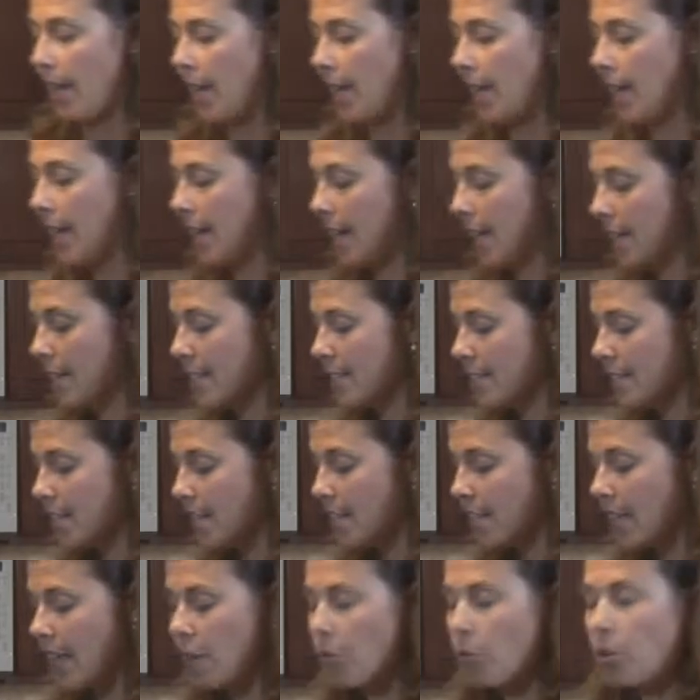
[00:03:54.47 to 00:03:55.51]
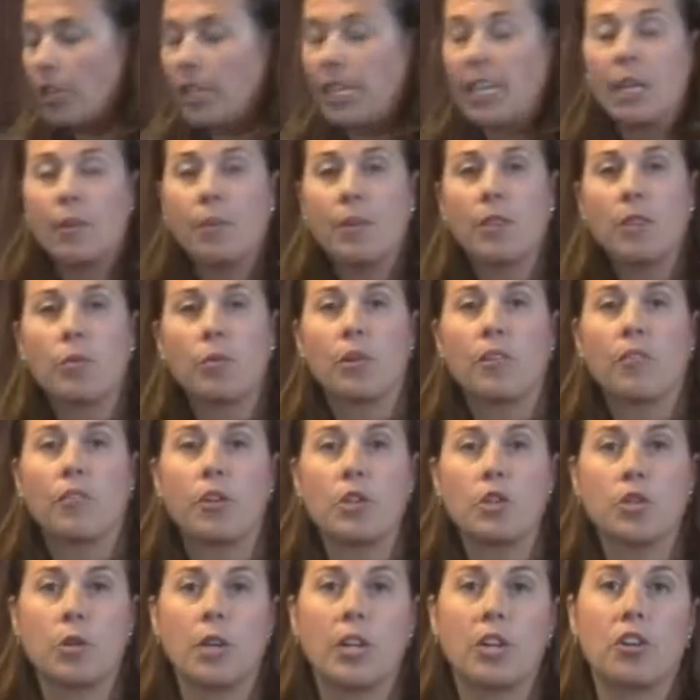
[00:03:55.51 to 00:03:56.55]
and they will keep in the
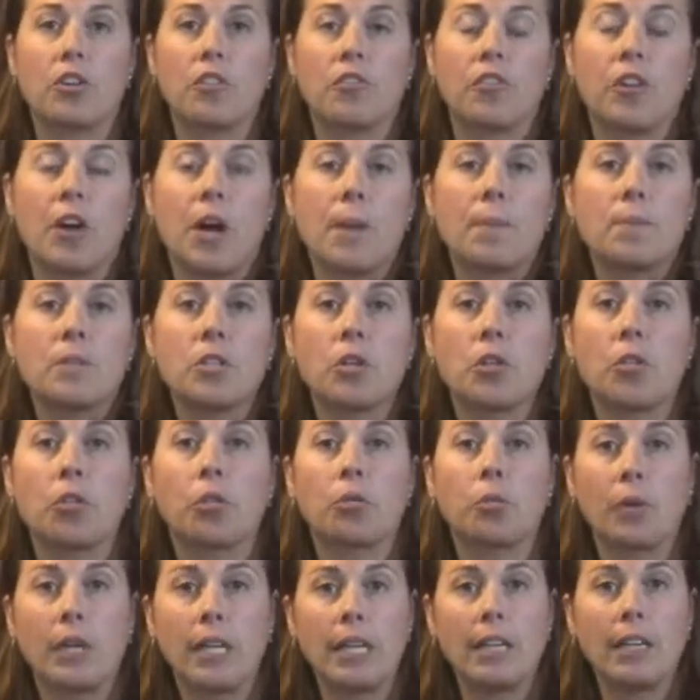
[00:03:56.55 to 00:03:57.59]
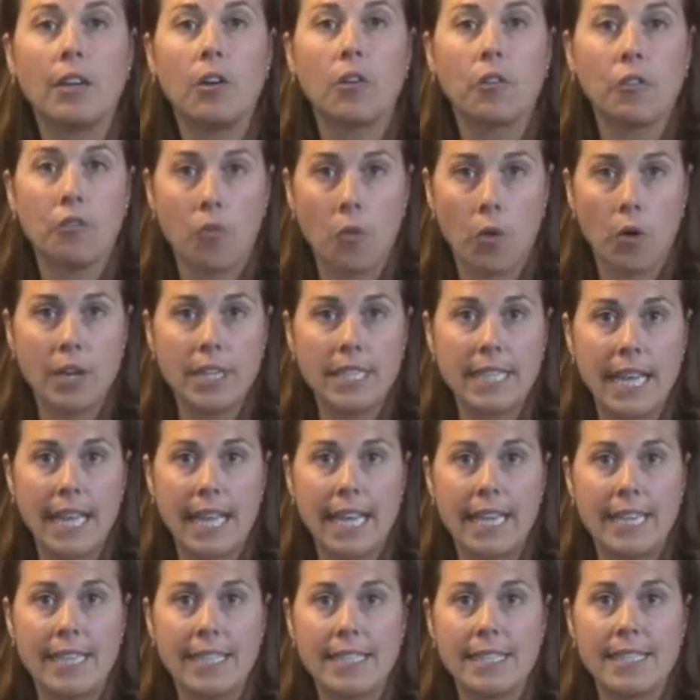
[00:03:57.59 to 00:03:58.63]
refrigerator for up to 3 or 4
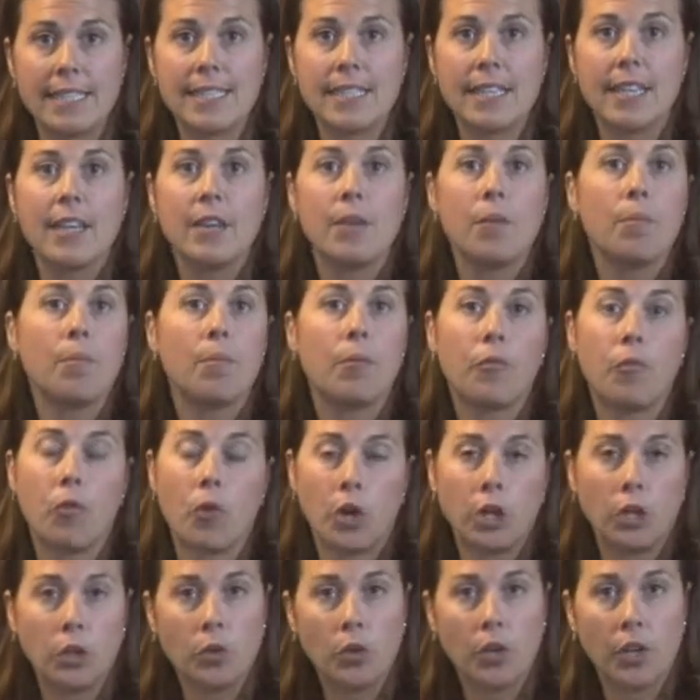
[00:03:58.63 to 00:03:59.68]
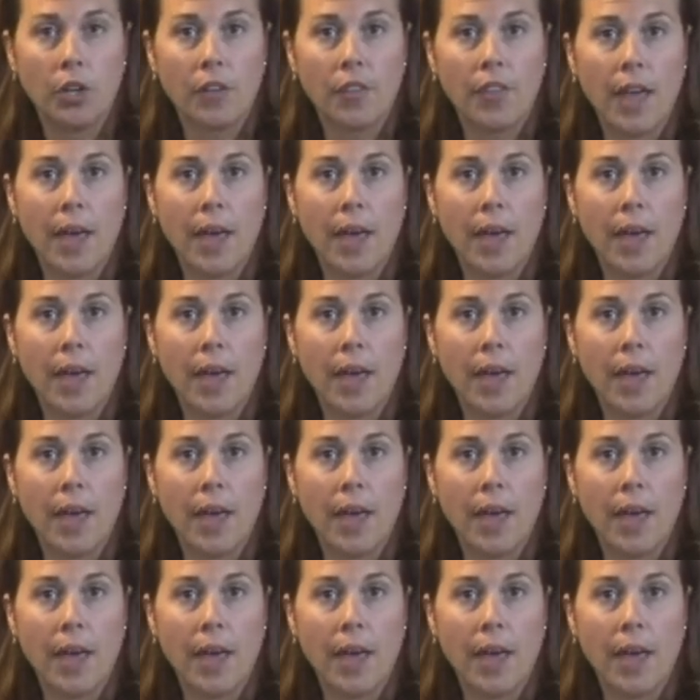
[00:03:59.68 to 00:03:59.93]
days before you cook